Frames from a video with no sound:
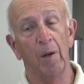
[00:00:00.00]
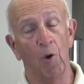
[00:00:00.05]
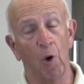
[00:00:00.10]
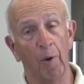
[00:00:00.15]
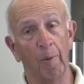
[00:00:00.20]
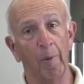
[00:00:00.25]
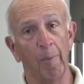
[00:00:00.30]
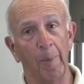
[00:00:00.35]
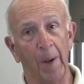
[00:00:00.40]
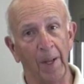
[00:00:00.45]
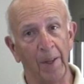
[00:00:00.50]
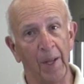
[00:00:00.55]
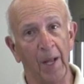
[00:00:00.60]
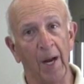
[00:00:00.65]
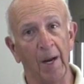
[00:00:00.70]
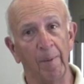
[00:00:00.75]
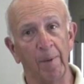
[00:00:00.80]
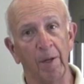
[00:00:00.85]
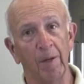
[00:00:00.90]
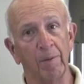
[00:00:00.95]
Normal by
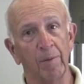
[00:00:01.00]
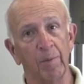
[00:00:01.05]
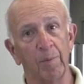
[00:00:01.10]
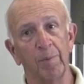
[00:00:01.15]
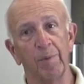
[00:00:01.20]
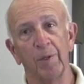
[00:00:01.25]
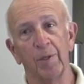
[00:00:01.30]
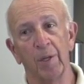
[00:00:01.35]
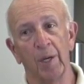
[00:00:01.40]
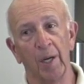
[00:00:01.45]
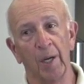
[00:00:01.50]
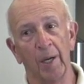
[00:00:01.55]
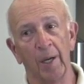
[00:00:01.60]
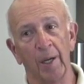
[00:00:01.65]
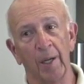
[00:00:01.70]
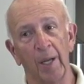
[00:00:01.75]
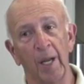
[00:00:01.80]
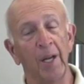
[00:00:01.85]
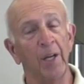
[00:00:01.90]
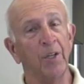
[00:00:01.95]
that I mean
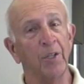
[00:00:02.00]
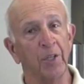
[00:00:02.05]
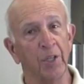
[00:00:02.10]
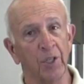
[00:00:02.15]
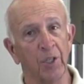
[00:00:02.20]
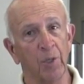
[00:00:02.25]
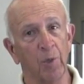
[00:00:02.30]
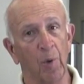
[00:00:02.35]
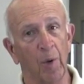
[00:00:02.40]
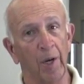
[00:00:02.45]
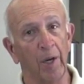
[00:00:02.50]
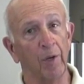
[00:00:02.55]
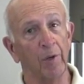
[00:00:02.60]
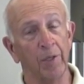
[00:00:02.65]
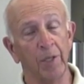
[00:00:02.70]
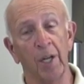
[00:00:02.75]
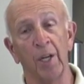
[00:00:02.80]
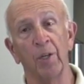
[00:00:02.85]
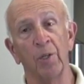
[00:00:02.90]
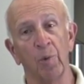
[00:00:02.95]
uh, 8620
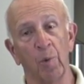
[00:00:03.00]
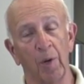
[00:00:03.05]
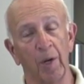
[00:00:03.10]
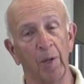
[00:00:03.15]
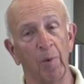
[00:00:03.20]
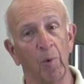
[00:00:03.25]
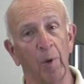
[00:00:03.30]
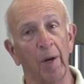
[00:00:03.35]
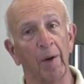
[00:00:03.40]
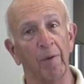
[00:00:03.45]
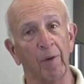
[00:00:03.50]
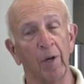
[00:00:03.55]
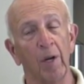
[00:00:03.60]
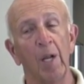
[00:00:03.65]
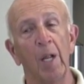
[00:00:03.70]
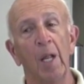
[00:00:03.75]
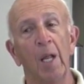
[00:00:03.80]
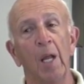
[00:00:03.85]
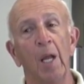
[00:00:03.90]
or 1020, whatever.